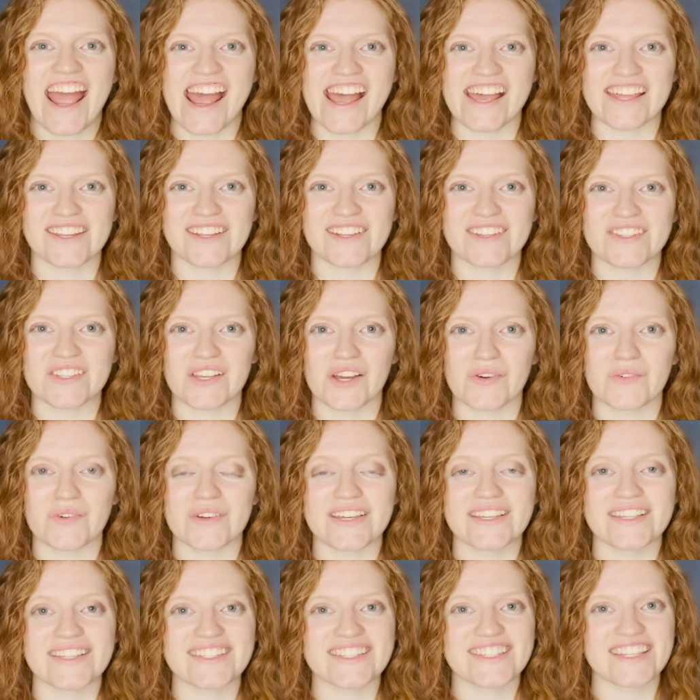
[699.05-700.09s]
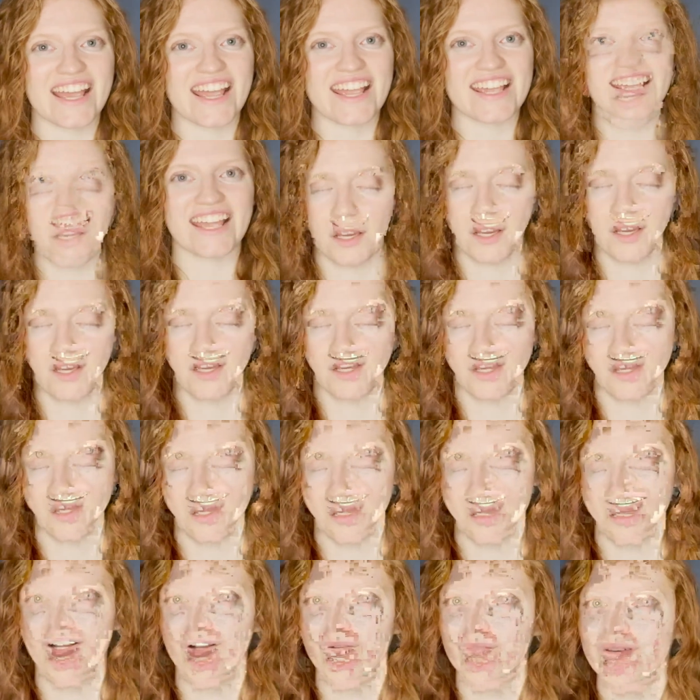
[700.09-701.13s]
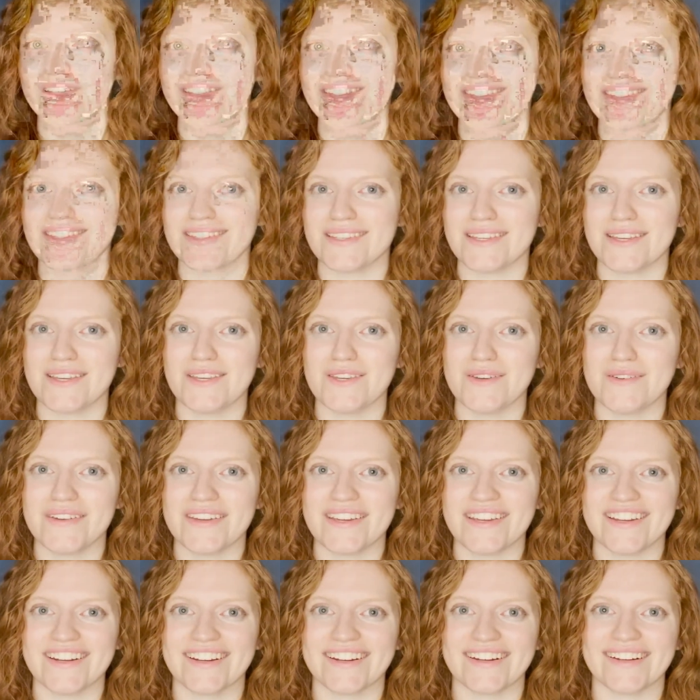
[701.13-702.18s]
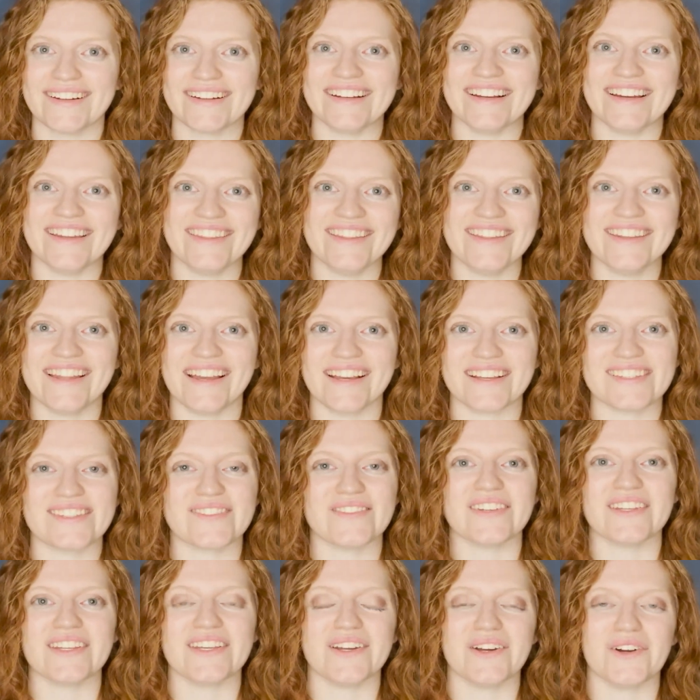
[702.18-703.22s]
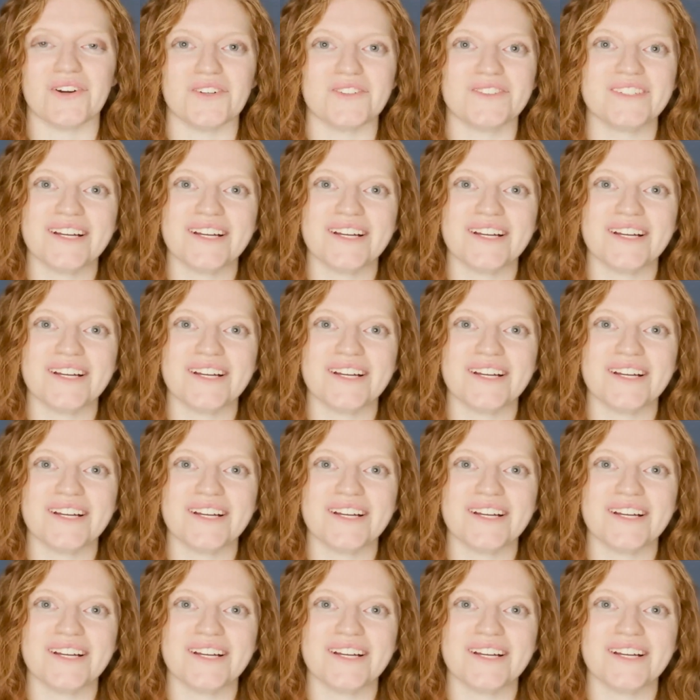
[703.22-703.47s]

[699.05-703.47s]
And as always, take care, and I'll be seeing you here in the next video.